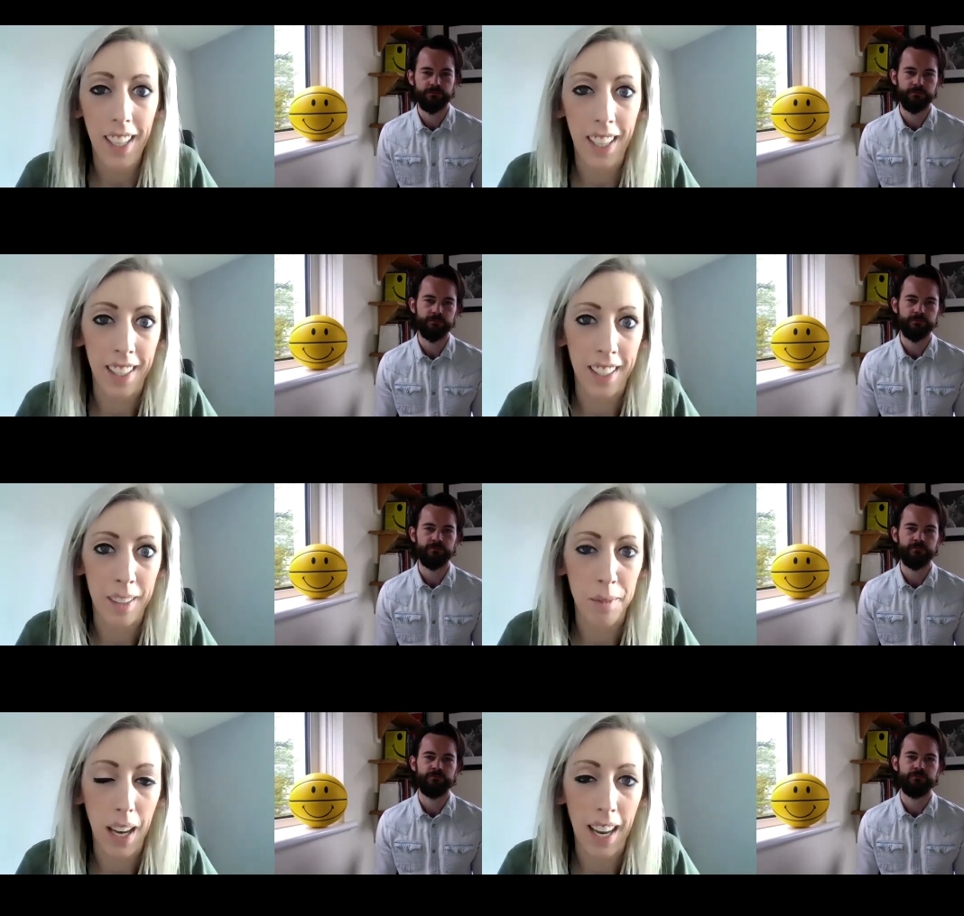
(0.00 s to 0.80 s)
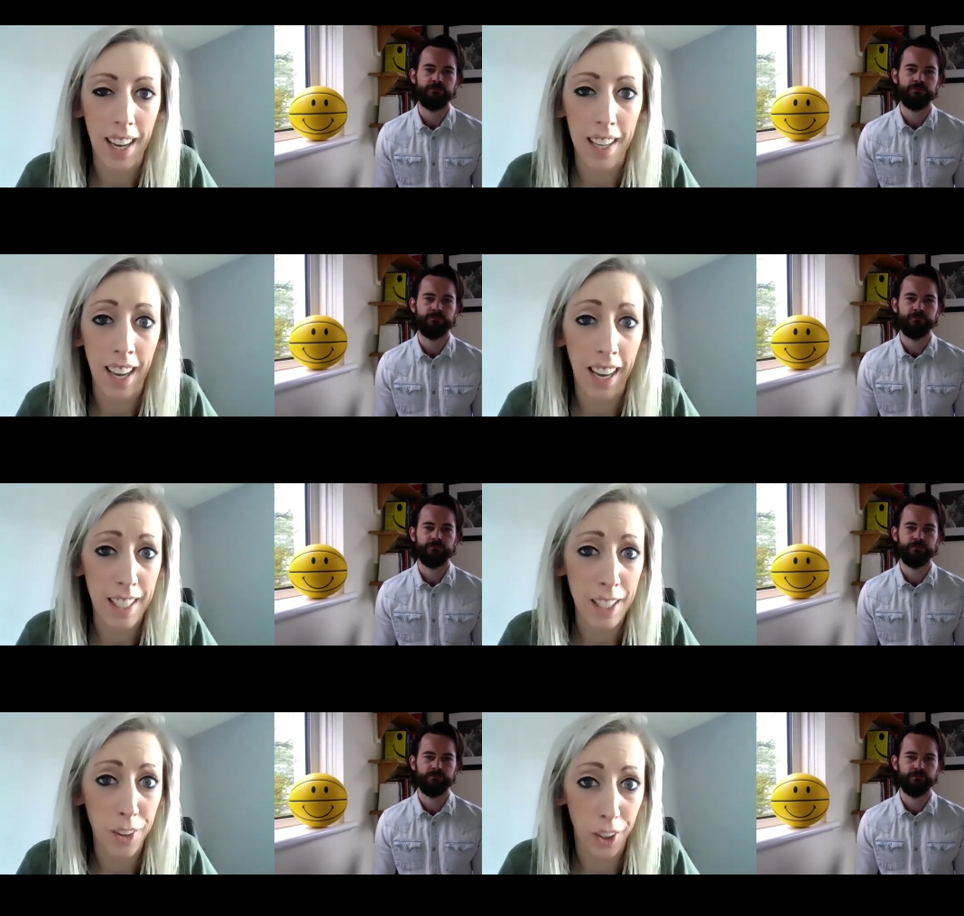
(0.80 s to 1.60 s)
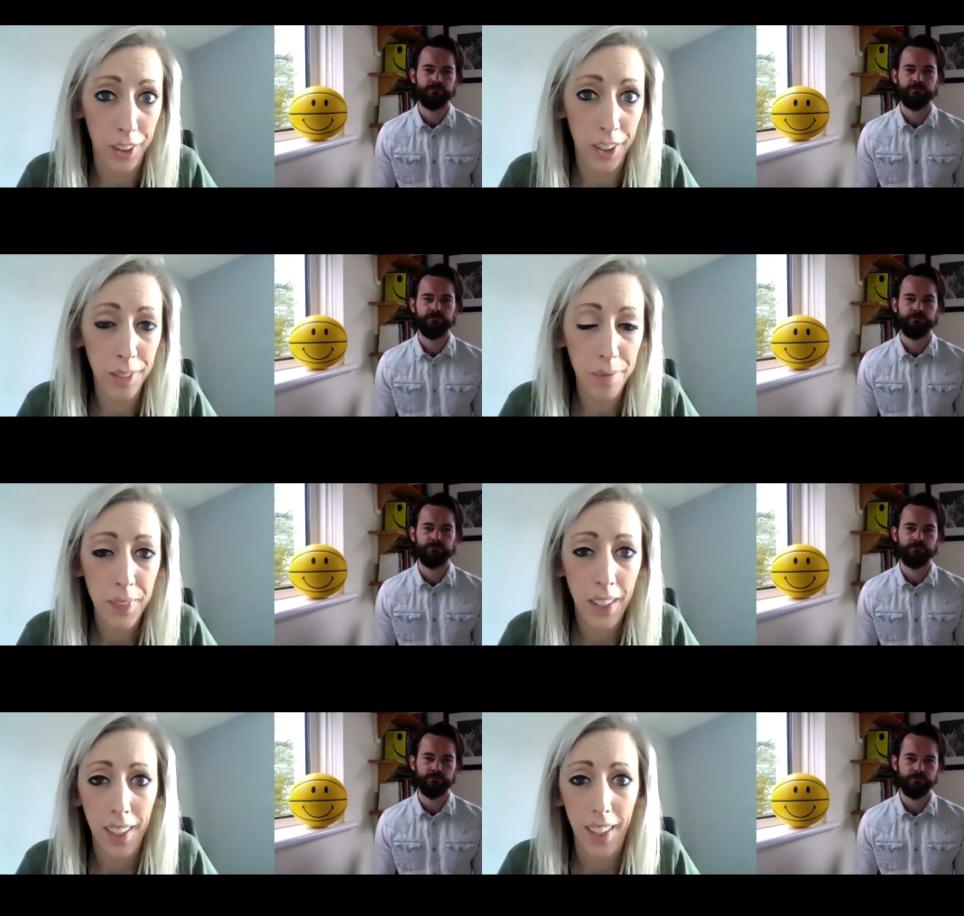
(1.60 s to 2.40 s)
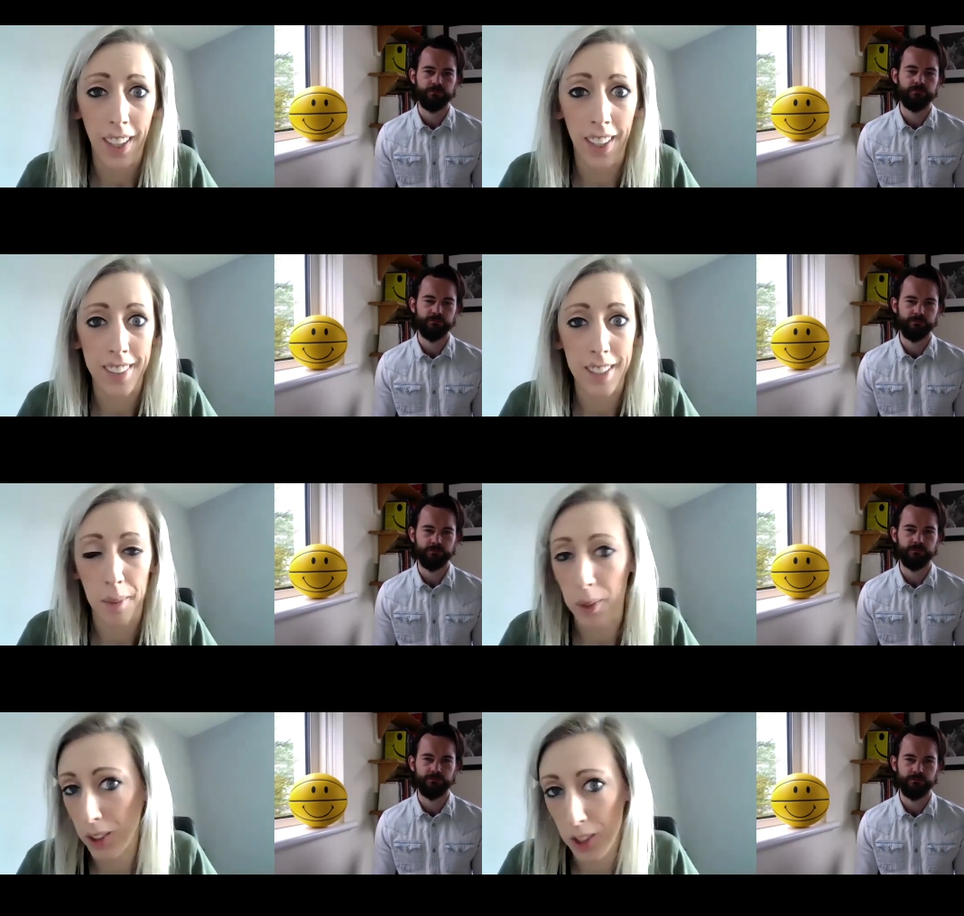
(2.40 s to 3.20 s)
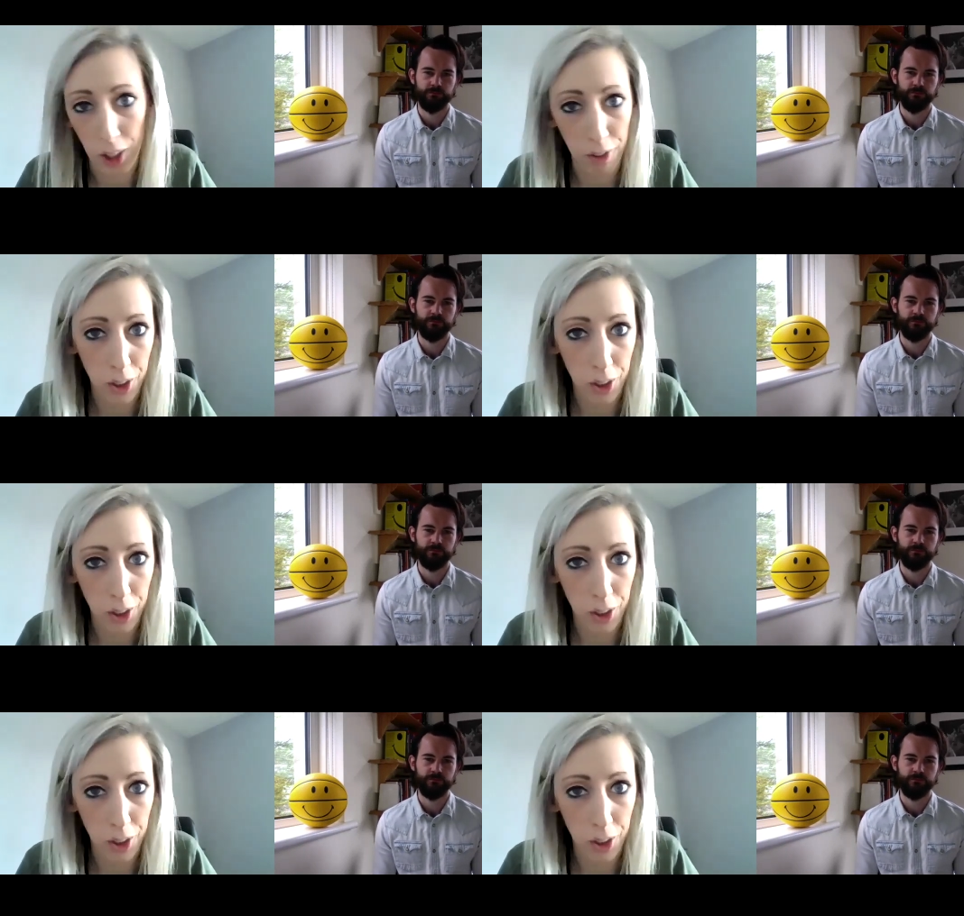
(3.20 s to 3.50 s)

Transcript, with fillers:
Speaker 1: um, Heidi Crowter. And I'm not sure if you